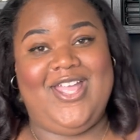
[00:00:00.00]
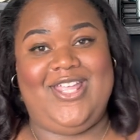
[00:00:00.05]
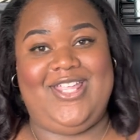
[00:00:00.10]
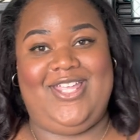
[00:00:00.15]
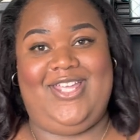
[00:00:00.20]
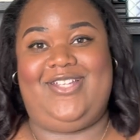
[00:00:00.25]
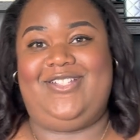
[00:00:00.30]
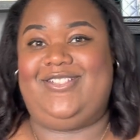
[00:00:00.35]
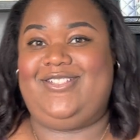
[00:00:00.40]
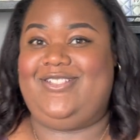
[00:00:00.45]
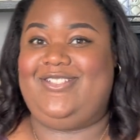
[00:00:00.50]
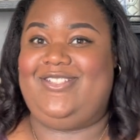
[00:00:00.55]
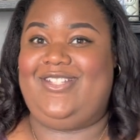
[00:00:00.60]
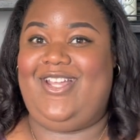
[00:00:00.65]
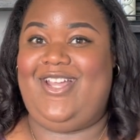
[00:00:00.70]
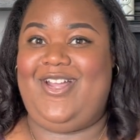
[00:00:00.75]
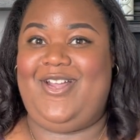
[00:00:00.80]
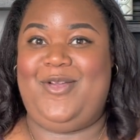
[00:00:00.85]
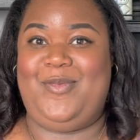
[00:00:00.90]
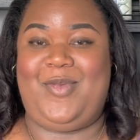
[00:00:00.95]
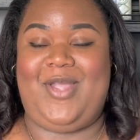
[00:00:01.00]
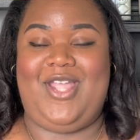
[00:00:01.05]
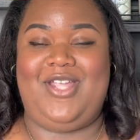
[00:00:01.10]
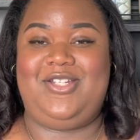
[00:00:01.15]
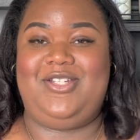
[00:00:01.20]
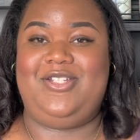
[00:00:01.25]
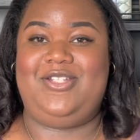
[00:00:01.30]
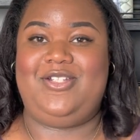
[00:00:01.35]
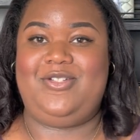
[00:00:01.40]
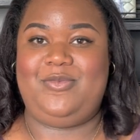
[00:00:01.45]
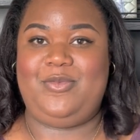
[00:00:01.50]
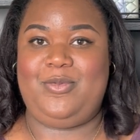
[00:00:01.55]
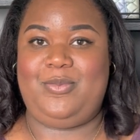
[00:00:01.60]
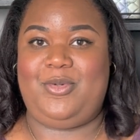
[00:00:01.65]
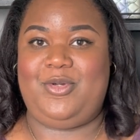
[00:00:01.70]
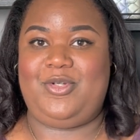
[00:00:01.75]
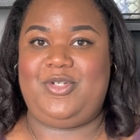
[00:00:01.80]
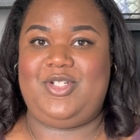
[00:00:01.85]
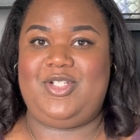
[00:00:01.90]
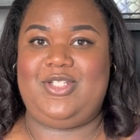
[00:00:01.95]
Yes, I actually did
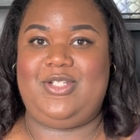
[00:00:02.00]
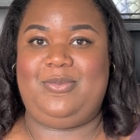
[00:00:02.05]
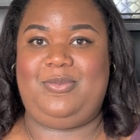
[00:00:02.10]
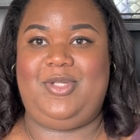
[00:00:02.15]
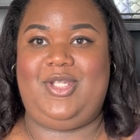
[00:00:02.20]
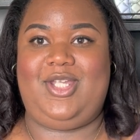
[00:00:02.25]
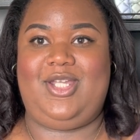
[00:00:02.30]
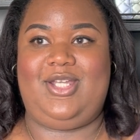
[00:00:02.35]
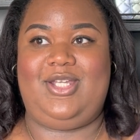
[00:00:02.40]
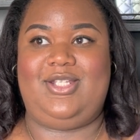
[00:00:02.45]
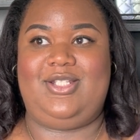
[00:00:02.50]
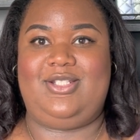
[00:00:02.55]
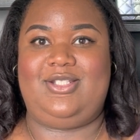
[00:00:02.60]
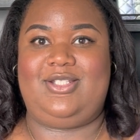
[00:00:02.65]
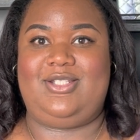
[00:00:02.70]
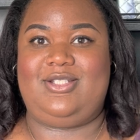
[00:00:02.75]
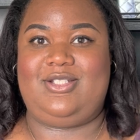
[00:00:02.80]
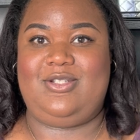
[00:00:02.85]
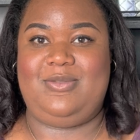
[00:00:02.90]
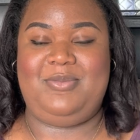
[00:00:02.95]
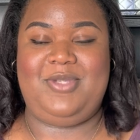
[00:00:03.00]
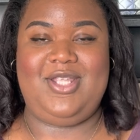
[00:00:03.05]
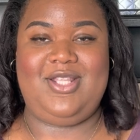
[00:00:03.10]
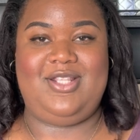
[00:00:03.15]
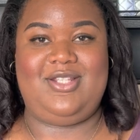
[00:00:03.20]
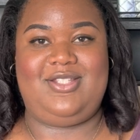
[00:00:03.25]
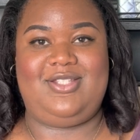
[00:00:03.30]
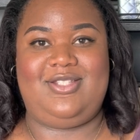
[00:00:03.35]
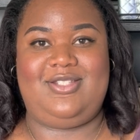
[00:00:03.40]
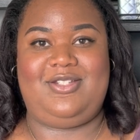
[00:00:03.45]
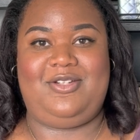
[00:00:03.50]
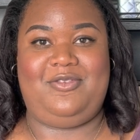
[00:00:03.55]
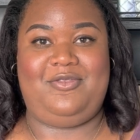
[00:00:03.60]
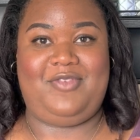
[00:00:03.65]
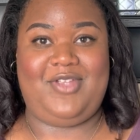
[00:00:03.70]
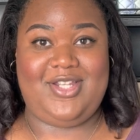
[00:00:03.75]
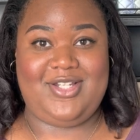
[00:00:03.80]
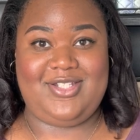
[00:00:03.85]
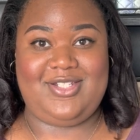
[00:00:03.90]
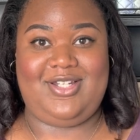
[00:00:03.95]
repurchase it because to me this is an
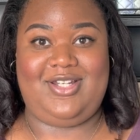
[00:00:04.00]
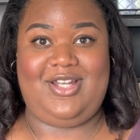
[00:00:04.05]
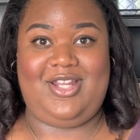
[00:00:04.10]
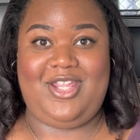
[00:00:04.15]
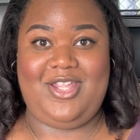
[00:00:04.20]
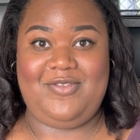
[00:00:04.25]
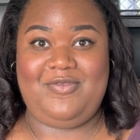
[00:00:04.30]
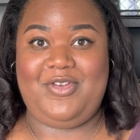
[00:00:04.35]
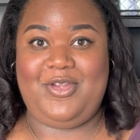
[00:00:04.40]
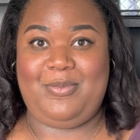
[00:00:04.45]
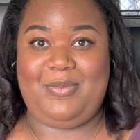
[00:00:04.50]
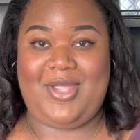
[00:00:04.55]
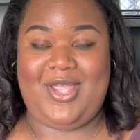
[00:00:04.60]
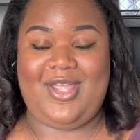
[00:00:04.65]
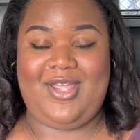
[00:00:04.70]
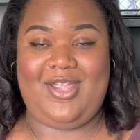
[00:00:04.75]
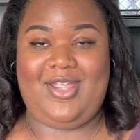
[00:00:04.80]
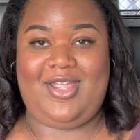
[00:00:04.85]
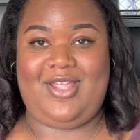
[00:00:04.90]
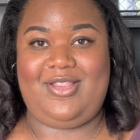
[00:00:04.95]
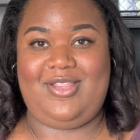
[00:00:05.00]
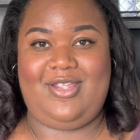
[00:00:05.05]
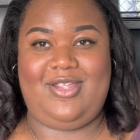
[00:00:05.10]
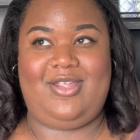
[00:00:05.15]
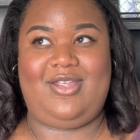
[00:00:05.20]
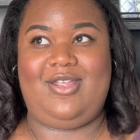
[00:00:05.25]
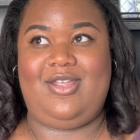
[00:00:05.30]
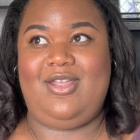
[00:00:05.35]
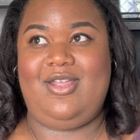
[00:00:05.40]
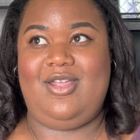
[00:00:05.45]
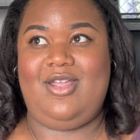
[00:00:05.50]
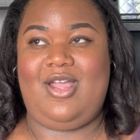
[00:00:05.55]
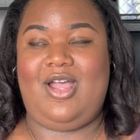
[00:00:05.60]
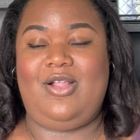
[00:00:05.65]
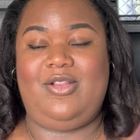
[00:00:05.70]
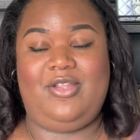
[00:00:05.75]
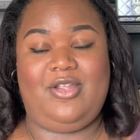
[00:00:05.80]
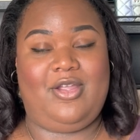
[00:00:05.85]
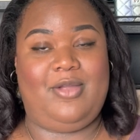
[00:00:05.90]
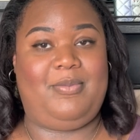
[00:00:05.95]
event and an evening bag. I think
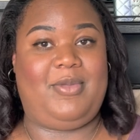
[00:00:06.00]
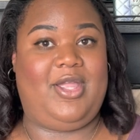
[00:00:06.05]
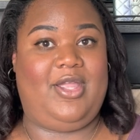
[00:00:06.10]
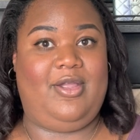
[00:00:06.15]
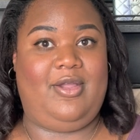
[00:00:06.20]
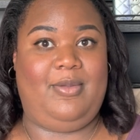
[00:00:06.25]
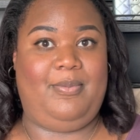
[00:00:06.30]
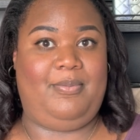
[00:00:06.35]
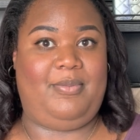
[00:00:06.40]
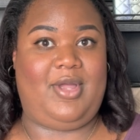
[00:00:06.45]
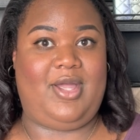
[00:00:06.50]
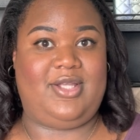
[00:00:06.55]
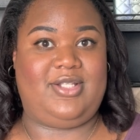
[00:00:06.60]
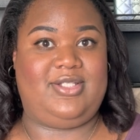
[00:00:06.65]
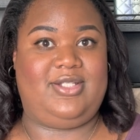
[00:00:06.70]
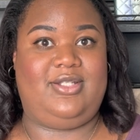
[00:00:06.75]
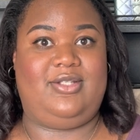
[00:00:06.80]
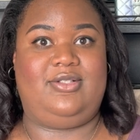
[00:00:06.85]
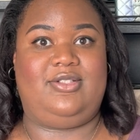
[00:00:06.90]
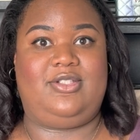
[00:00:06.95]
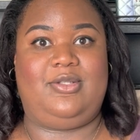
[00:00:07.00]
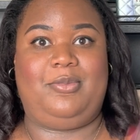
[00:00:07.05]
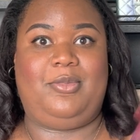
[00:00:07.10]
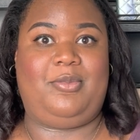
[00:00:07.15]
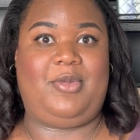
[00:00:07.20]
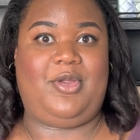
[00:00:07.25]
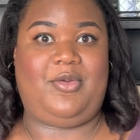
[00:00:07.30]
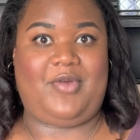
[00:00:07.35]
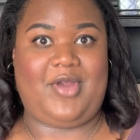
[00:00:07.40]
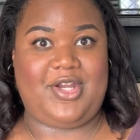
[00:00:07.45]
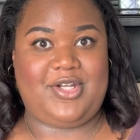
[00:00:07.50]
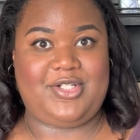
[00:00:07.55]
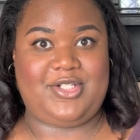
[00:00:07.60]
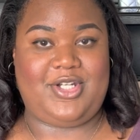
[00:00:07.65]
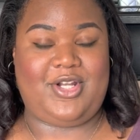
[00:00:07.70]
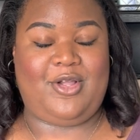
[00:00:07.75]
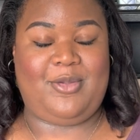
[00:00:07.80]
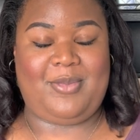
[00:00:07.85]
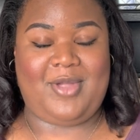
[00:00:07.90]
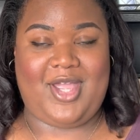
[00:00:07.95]
I'll link up my unboxing and some of my
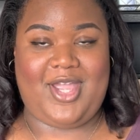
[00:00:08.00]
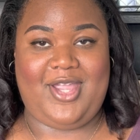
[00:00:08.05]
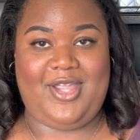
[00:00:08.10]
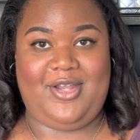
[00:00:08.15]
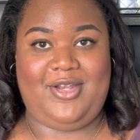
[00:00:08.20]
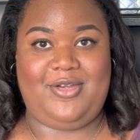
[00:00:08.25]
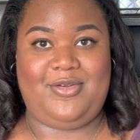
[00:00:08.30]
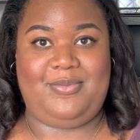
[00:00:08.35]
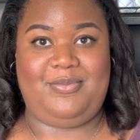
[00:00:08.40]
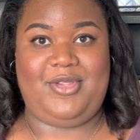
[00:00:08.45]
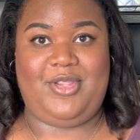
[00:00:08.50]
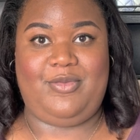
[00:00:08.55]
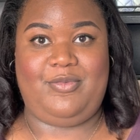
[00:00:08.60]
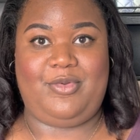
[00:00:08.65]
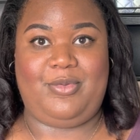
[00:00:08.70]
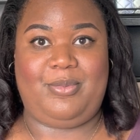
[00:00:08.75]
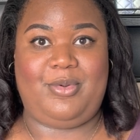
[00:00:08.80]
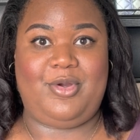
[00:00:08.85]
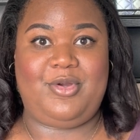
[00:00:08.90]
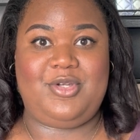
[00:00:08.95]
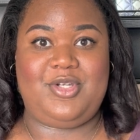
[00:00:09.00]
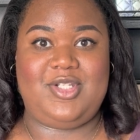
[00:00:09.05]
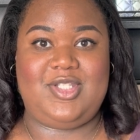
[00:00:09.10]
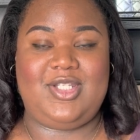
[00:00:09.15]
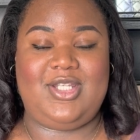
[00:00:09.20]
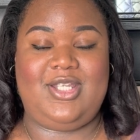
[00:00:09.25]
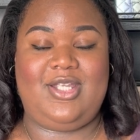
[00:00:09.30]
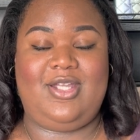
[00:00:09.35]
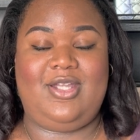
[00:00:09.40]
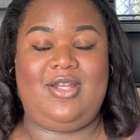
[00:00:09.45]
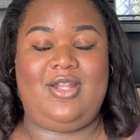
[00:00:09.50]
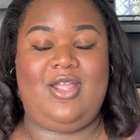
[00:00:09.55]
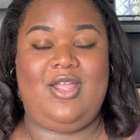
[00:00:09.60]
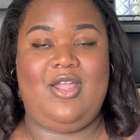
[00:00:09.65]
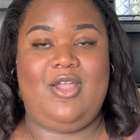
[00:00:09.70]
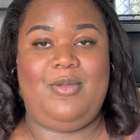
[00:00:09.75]
rationale behind me repurchasing it.